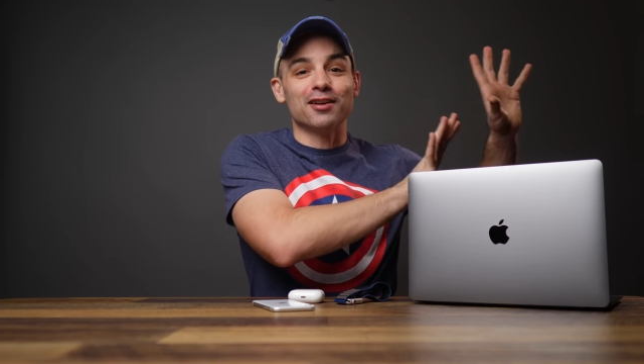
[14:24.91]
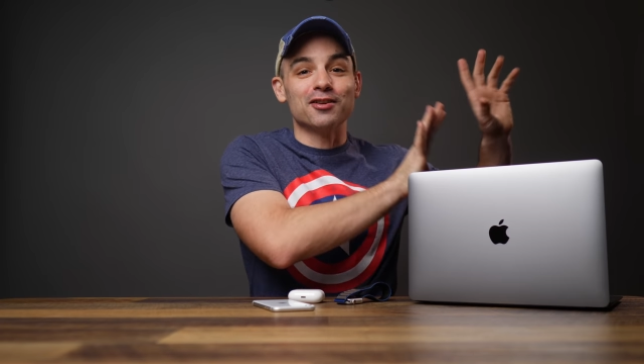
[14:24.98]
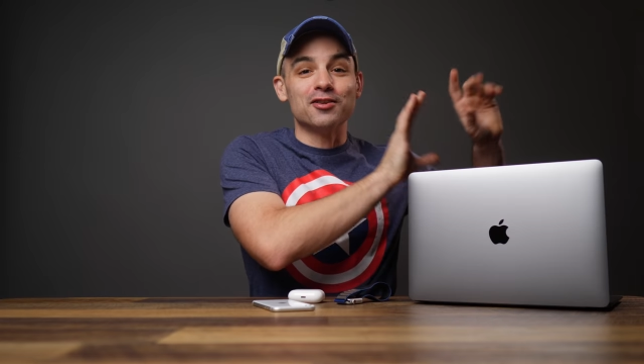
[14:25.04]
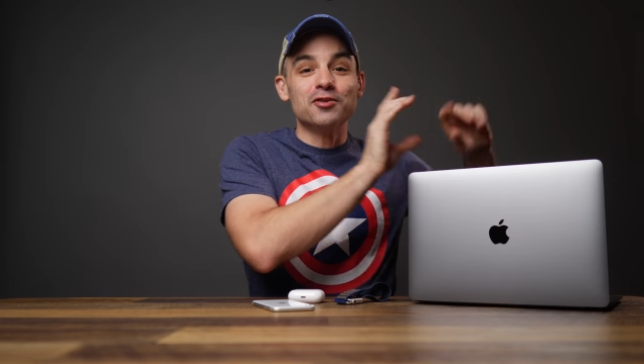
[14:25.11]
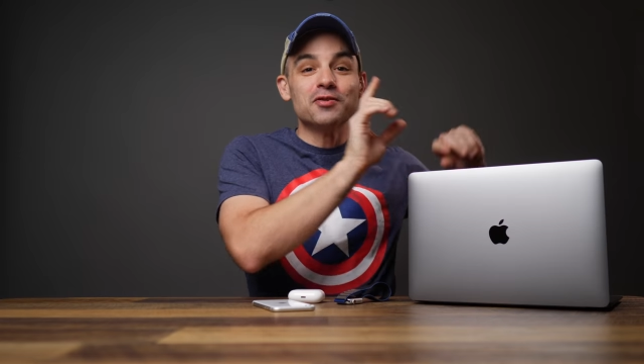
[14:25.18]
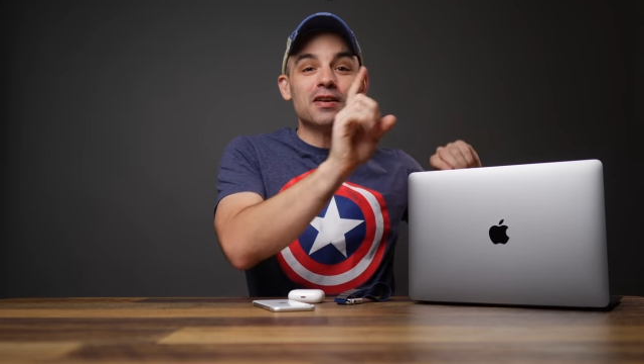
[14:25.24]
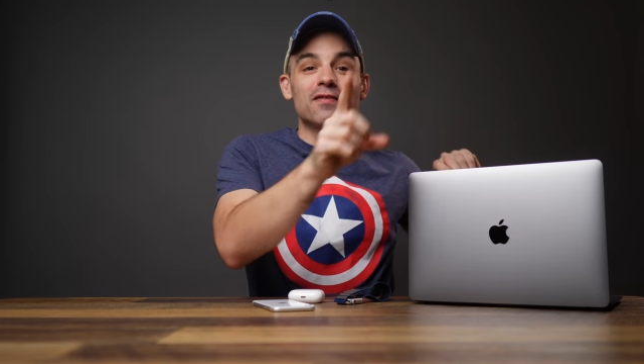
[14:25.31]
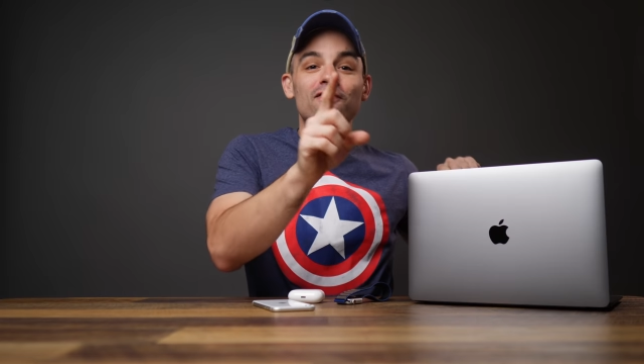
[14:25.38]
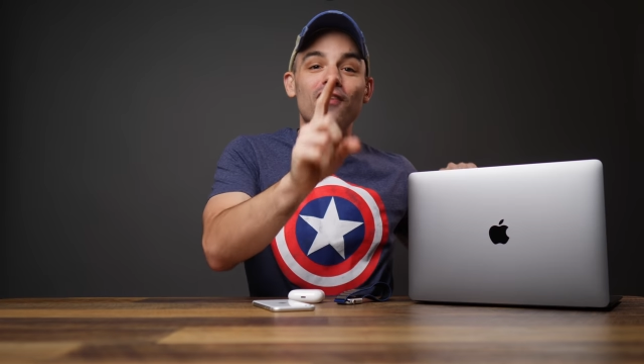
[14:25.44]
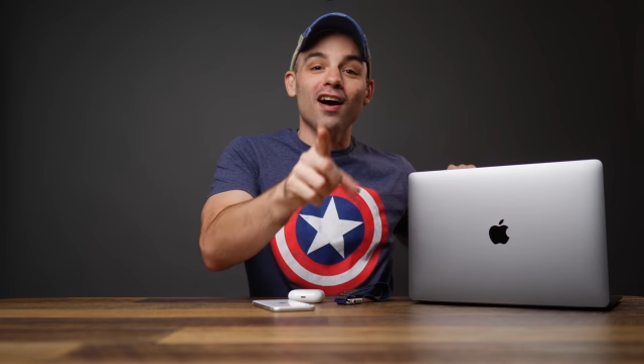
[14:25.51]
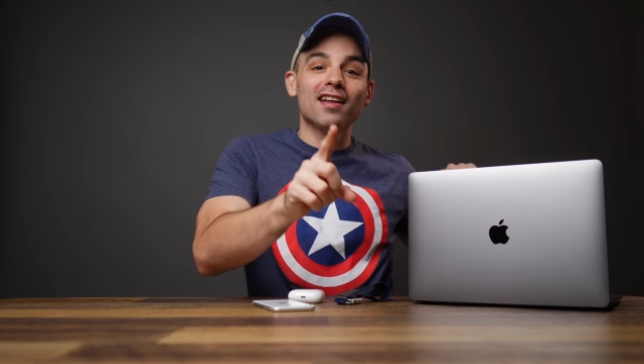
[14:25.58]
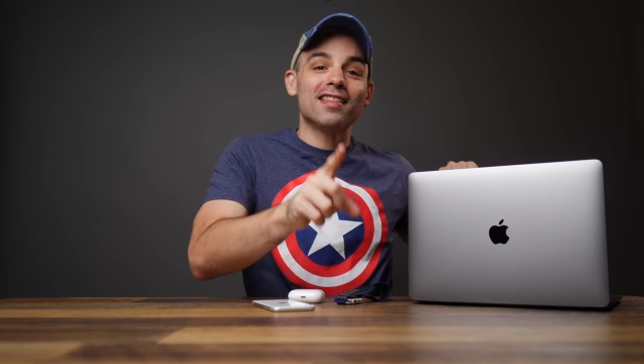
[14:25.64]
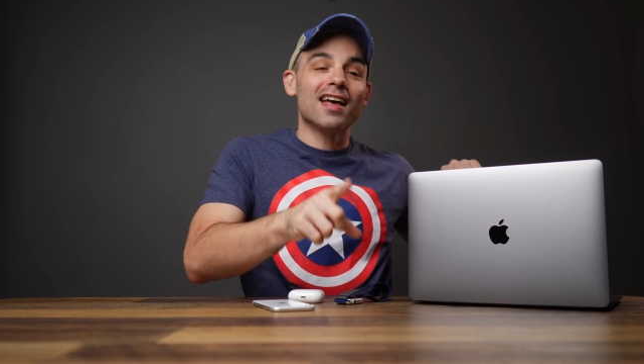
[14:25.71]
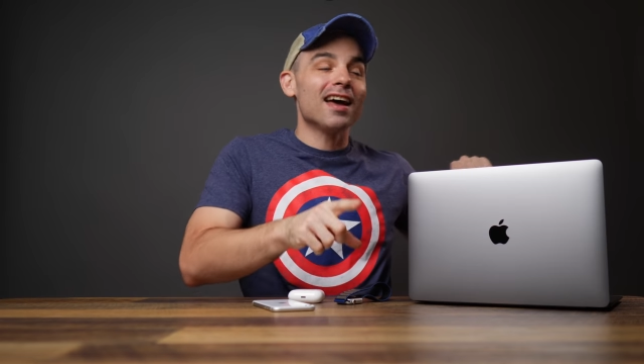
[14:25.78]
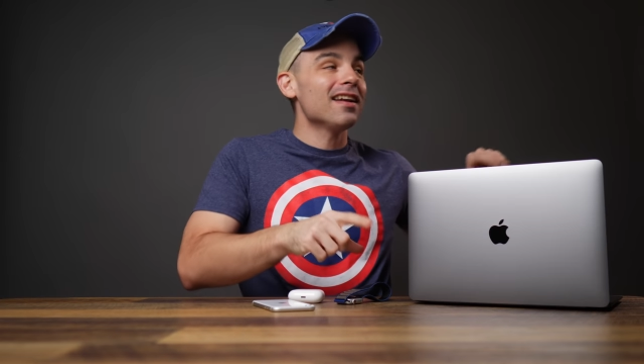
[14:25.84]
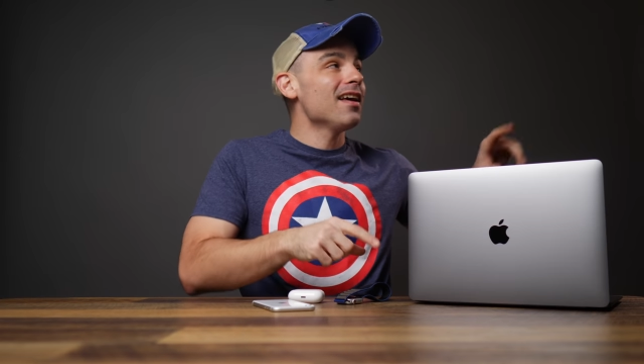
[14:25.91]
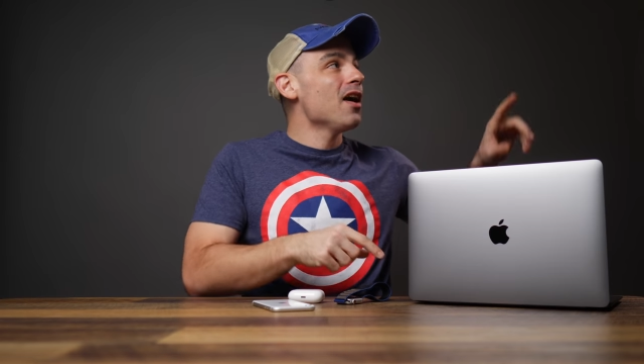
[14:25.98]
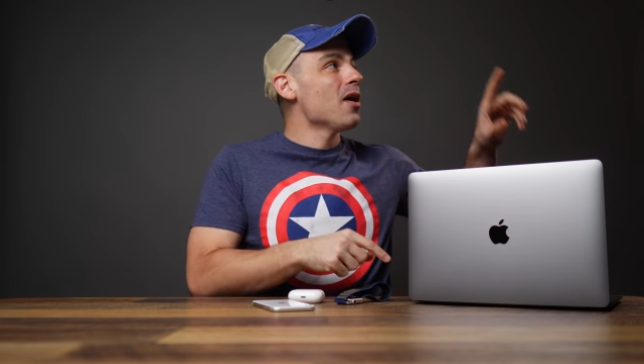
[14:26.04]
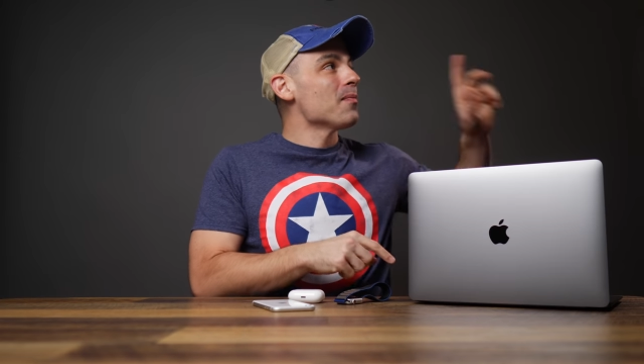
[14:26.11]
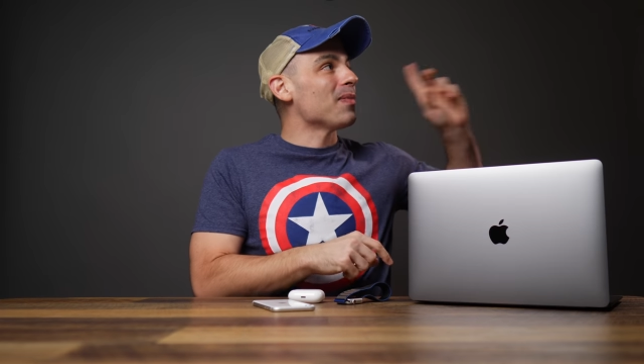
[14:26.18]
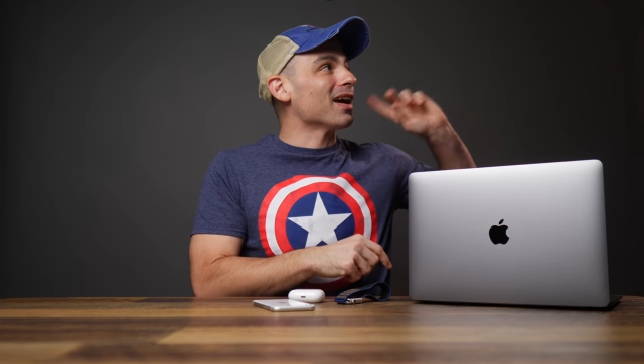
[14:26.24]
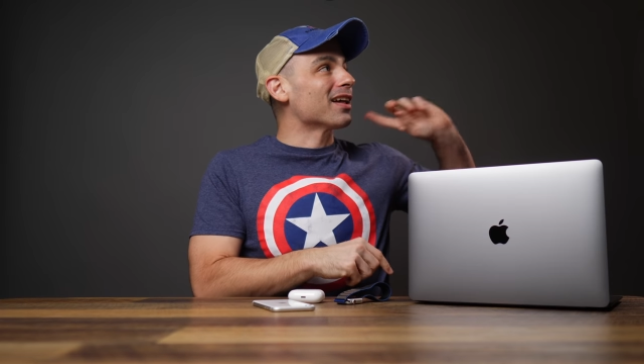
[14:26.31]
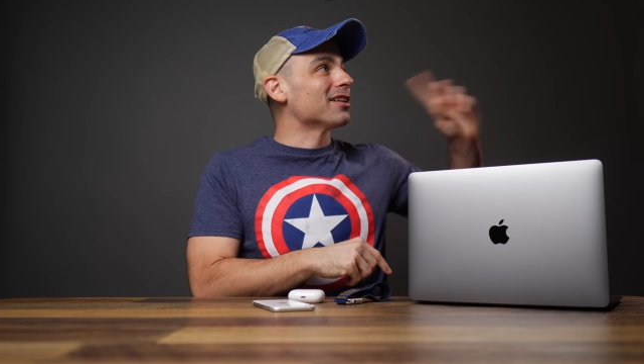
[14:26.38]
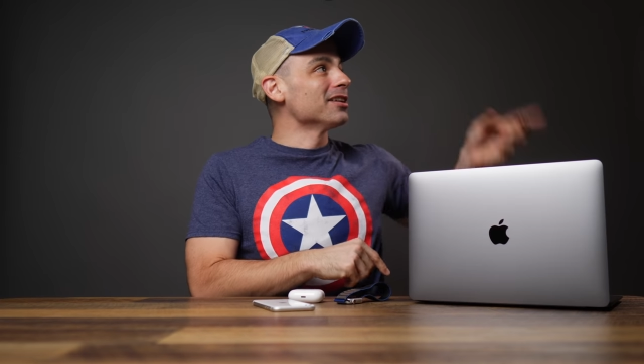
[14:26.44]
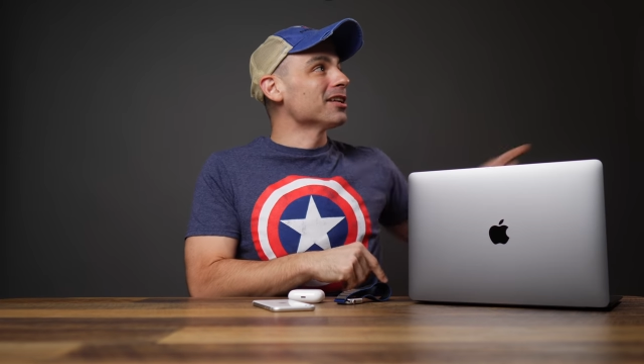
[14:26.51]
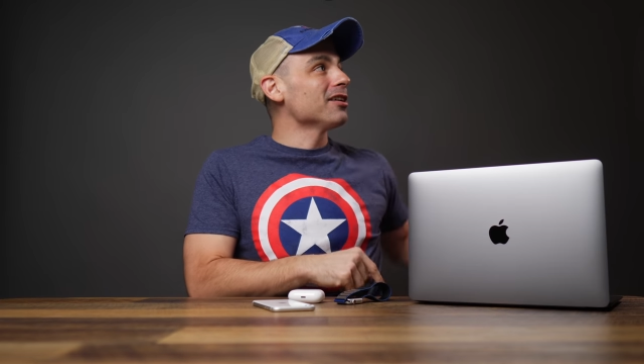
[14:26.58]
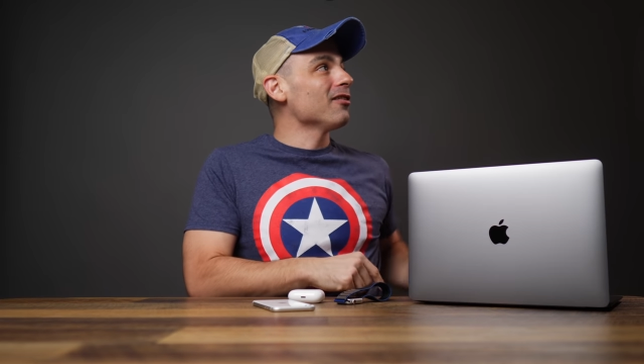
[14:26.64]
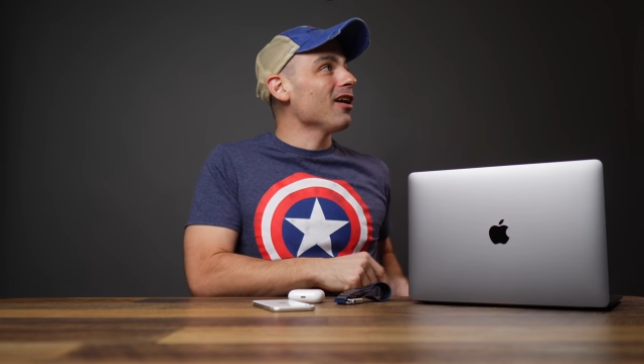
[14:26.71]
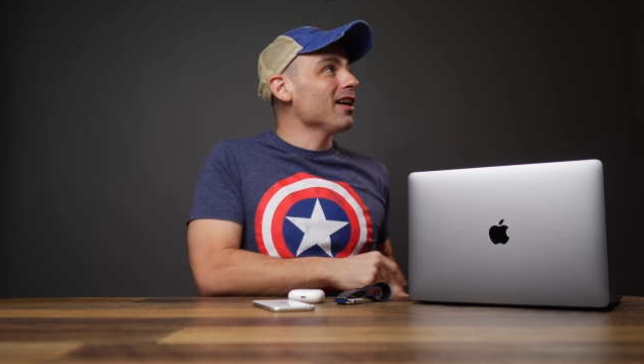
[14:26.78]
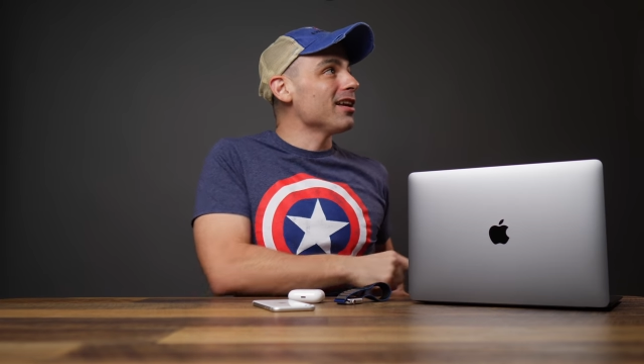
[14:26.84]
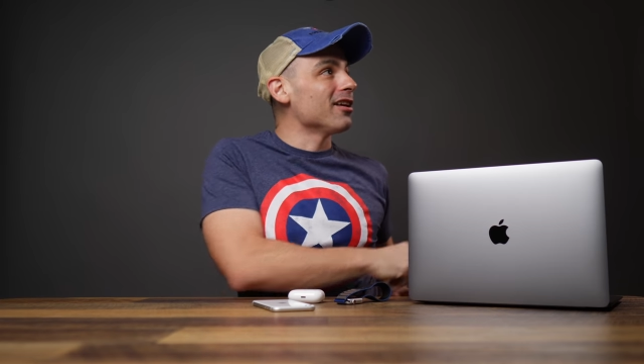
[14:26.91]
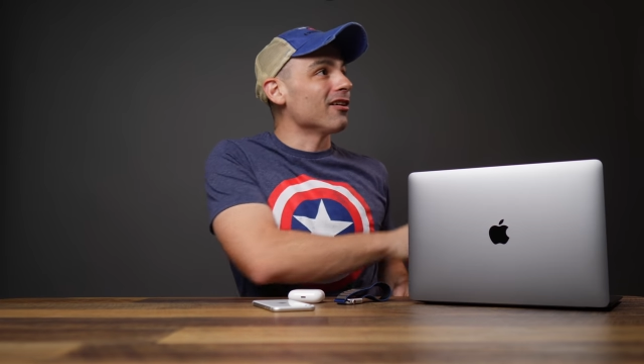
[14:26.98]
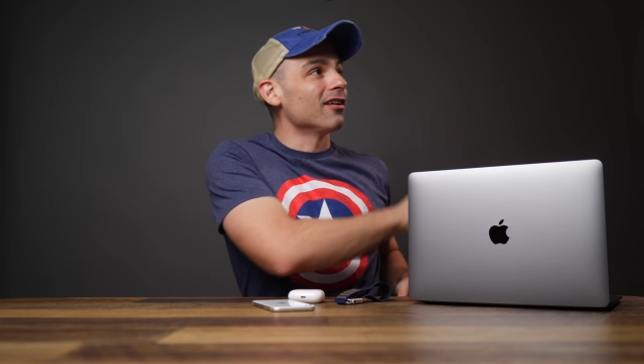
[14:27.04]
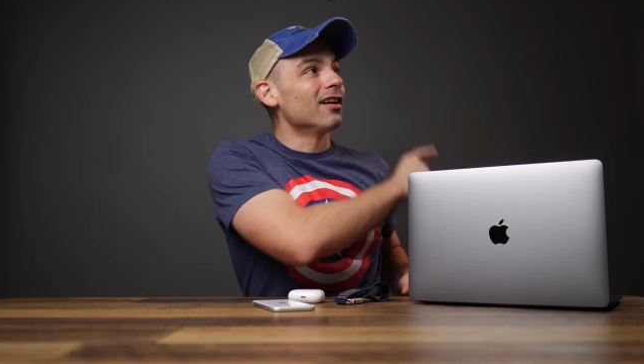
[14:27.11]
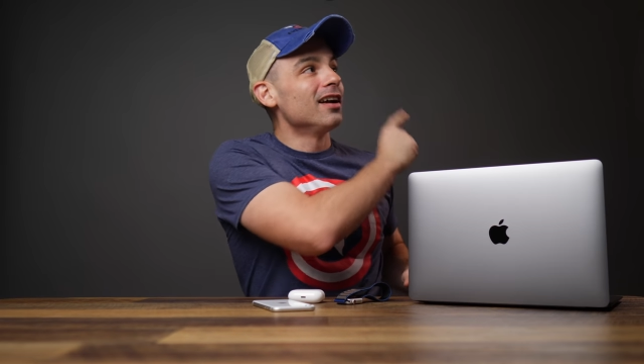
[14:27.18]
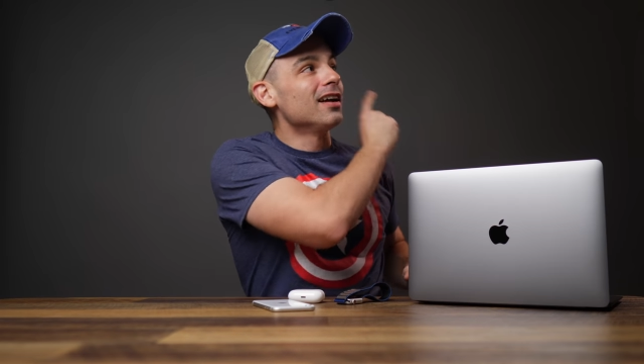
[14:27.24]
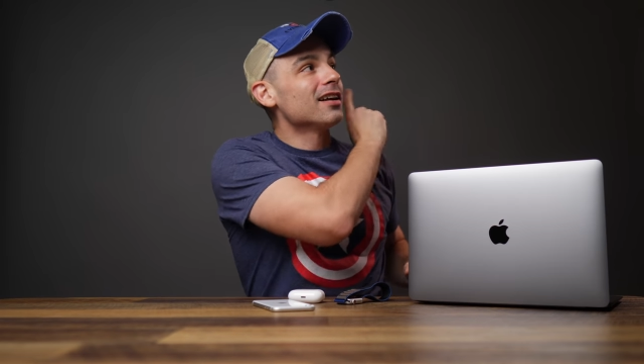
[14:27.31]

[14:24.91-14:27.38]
And you can find that by clicking right here.